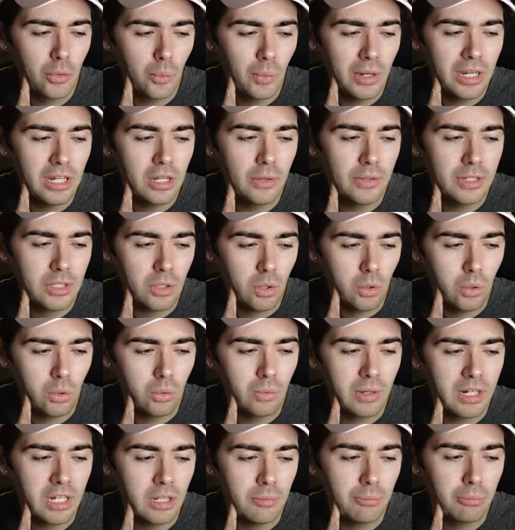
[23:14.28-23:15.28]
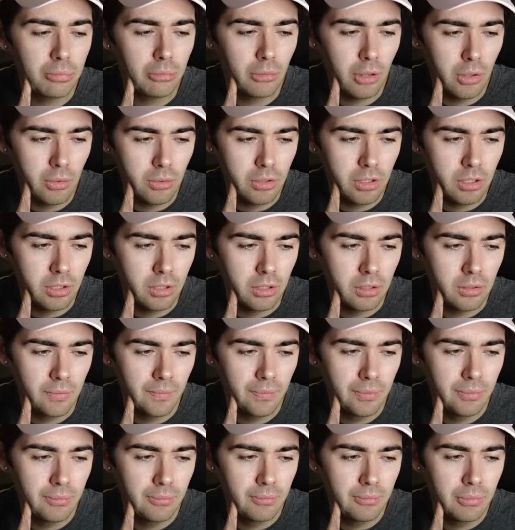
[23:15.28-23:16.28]
but the window is already
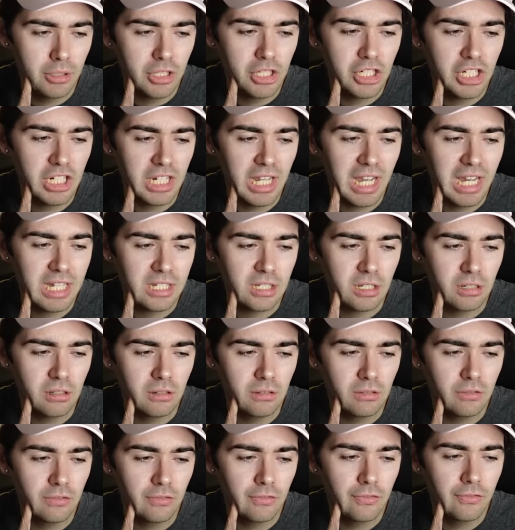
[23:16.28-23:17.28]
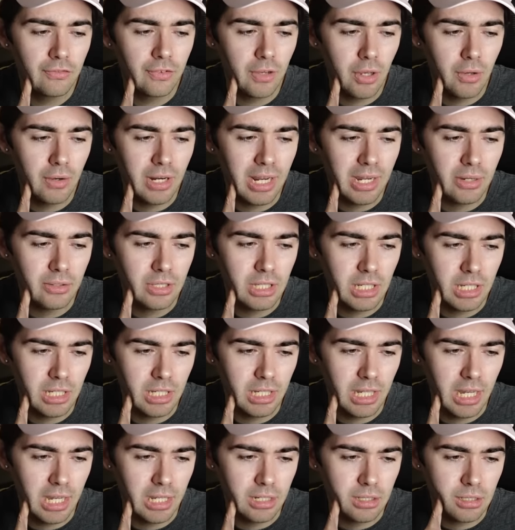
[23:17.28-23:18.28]
broken. But she hasn't flown
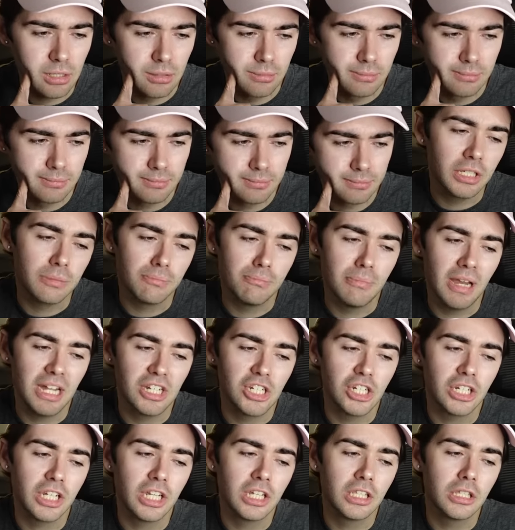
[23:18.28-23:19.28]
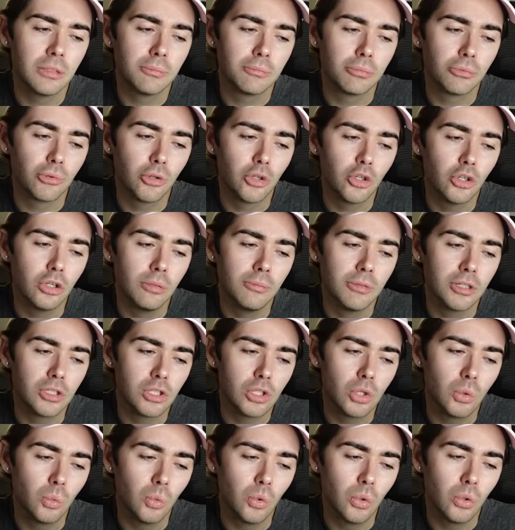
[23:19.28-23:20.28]
out it yet. But she's magicking the
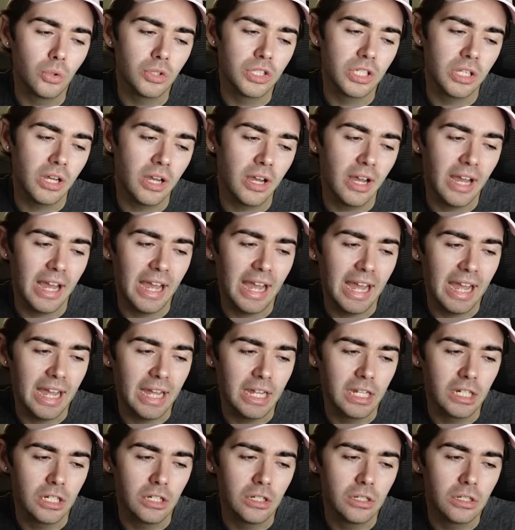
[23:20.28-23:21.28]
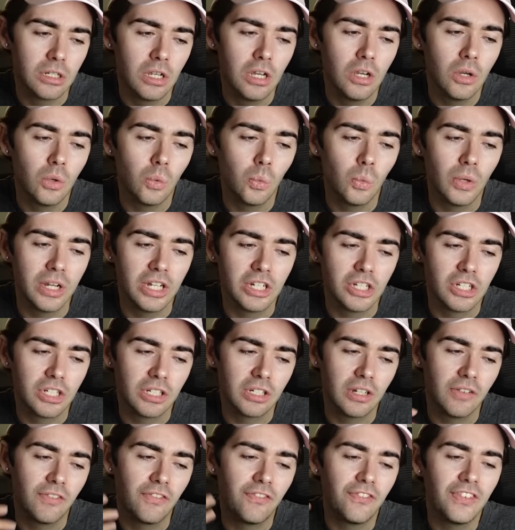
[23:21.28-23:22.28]
broom towards her hand,
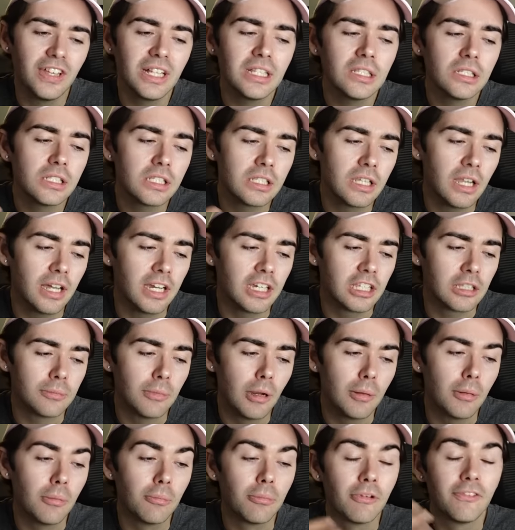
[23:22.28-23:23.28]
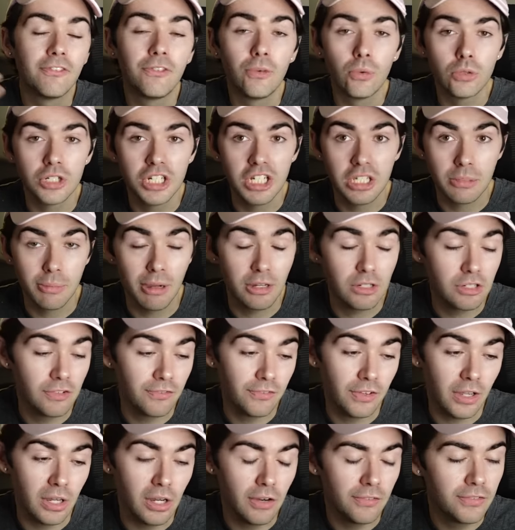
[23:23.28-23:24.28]
which feels like the moment before she's
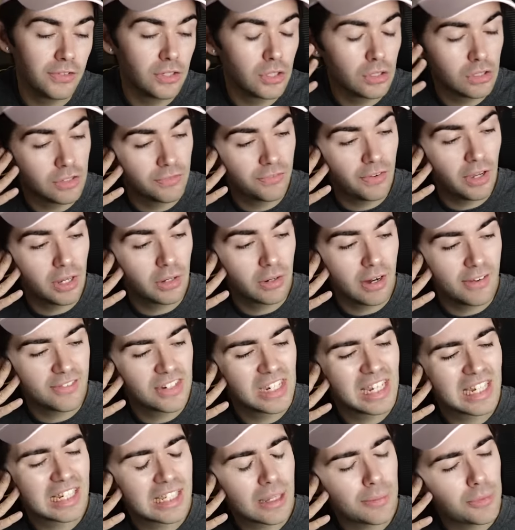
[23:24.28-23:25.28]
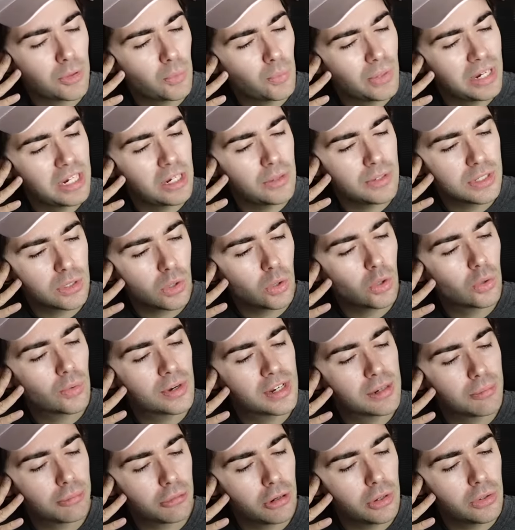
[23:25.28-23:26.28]
about to fly off and do Defying Gravity, except the window is
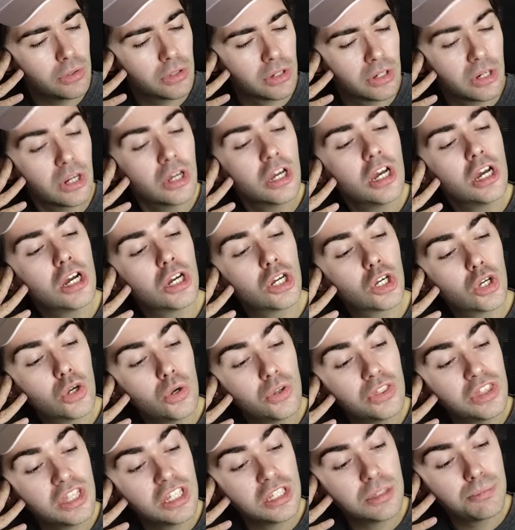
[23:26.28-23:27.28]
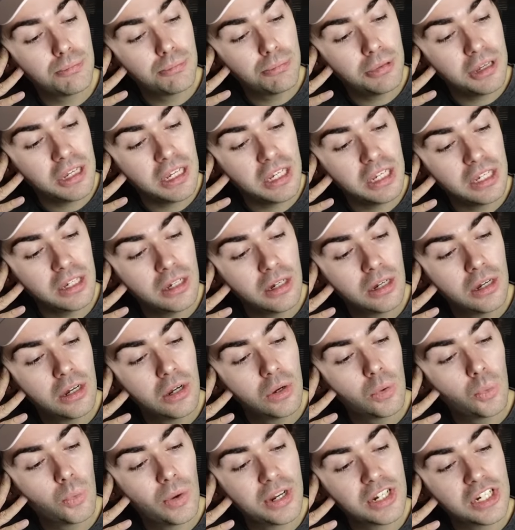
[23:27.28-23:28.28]
already broken. Could this
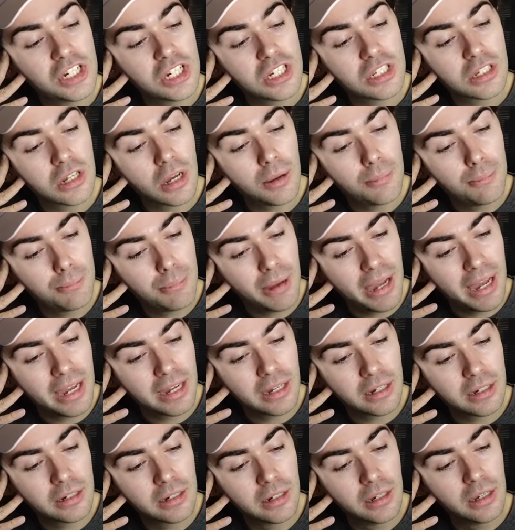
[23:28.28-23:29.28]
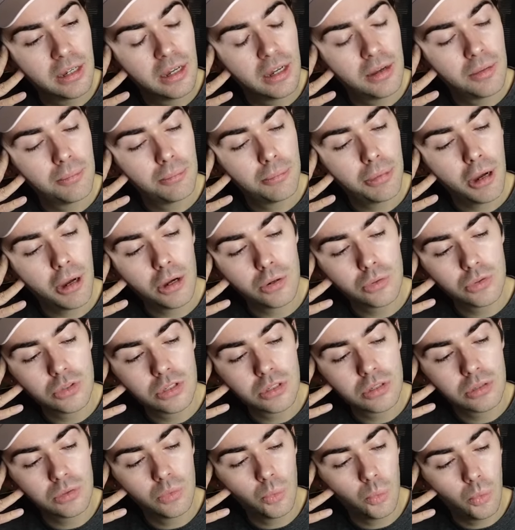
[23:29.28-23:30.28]
be when she's come back
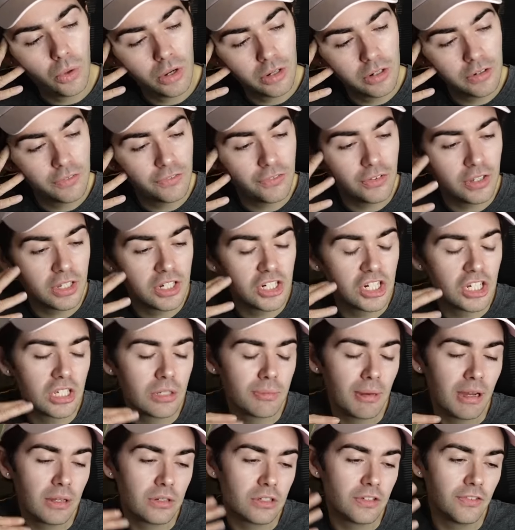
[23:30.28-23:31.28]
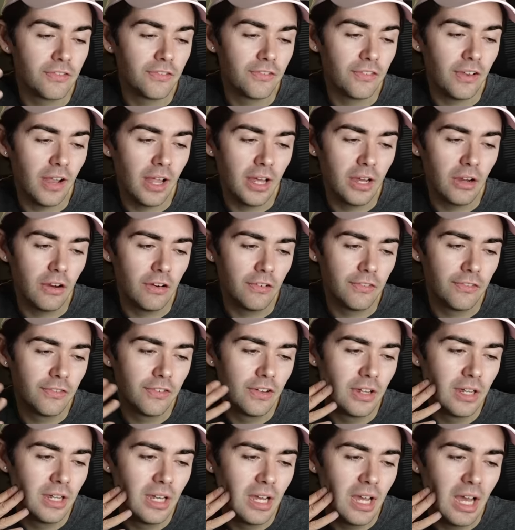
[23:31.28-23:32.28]
post Wonderful and she's about to fly
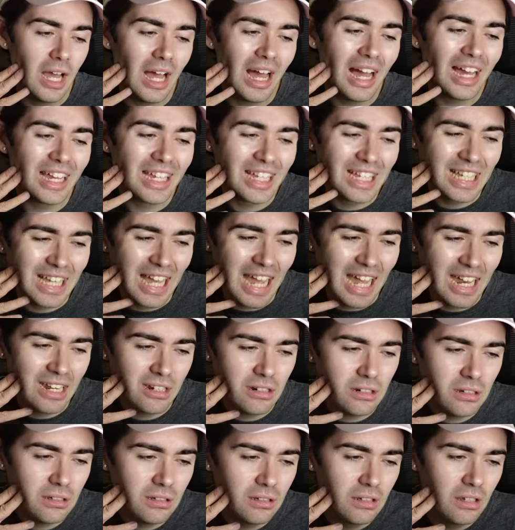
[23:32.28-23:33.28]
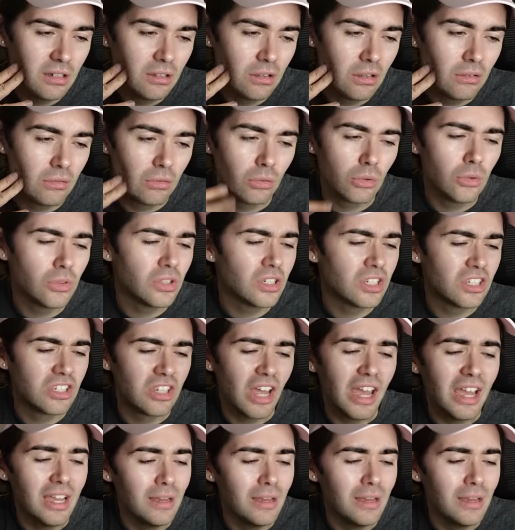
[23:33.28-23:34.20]
off again? through the